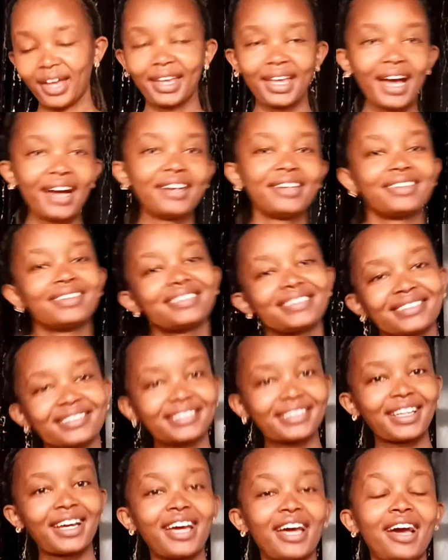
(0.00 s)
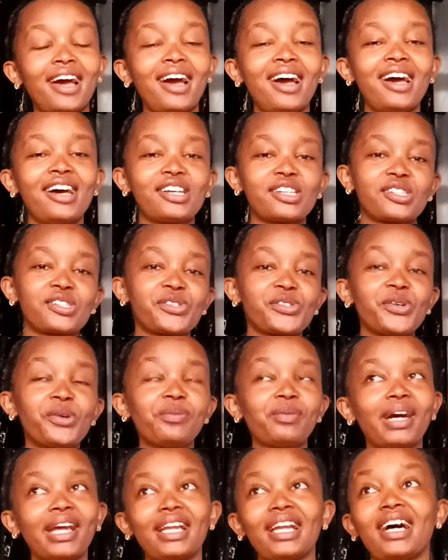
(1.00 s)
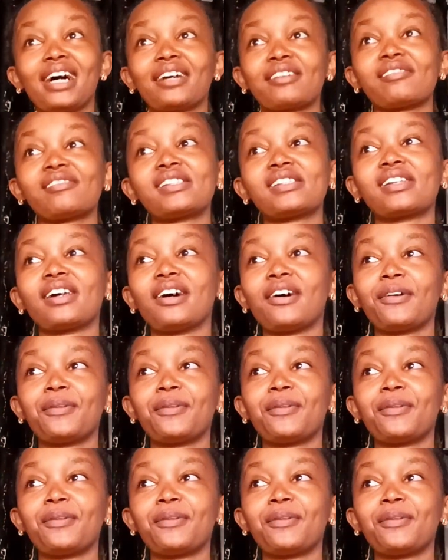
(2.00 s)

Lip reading: yeah. So, my loves,